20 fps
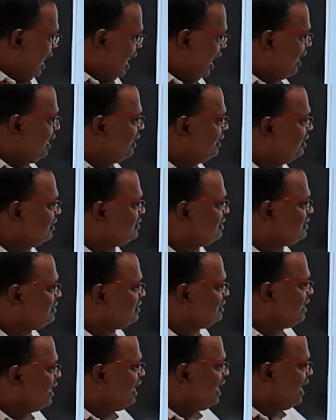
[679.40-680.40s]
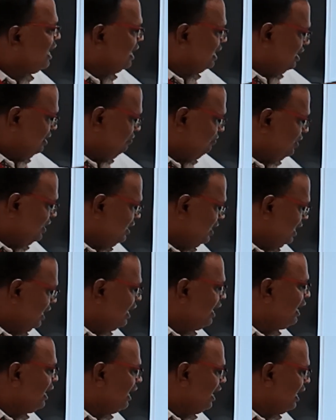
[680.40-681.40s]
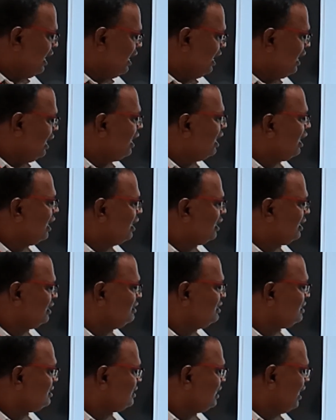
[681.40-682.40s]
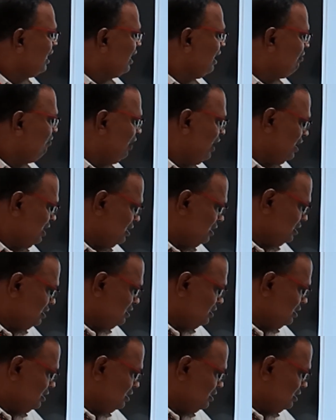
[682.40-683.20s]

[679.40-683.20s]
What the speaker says: And this is the different register level.